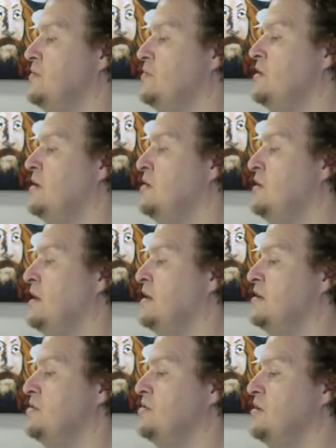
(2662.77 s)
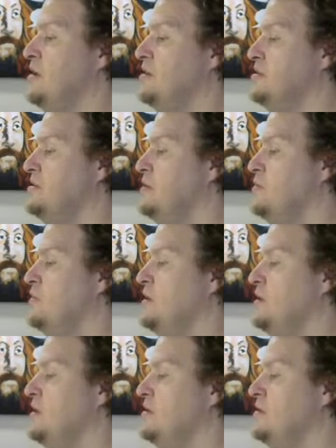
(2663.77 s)
we're all not going to draw the same
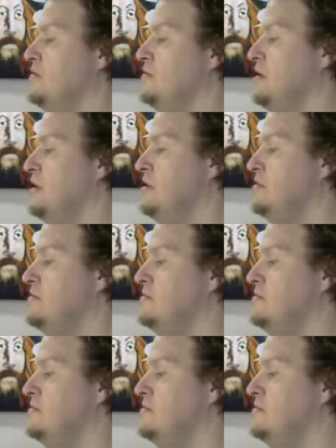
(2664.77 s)
way, right?